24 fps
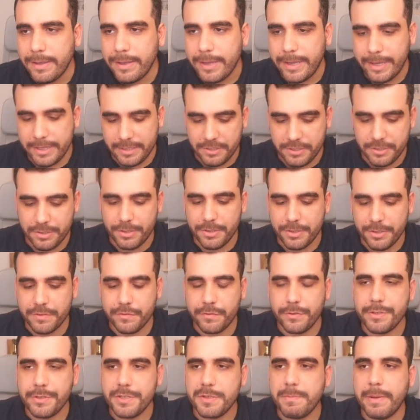and search
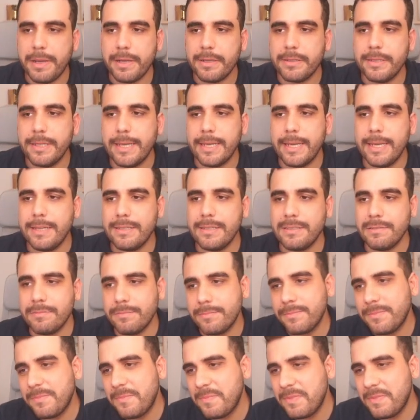for speckle again.
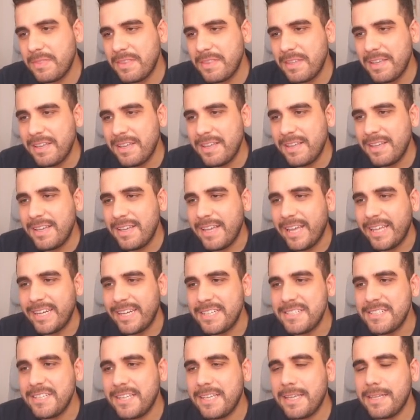And
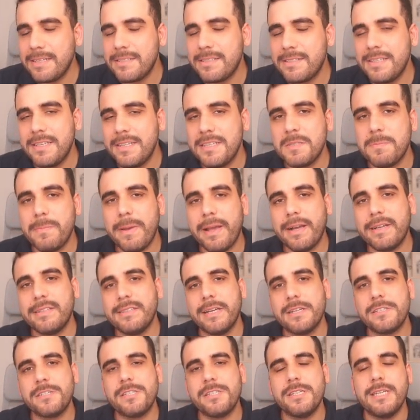as you can see, speckle
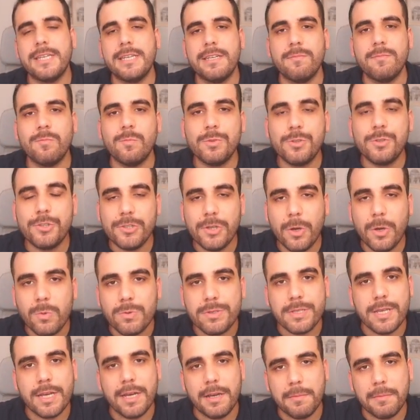actually
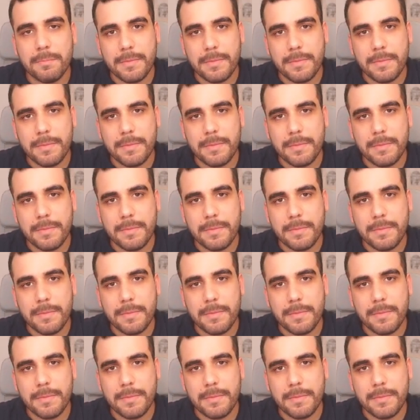shows up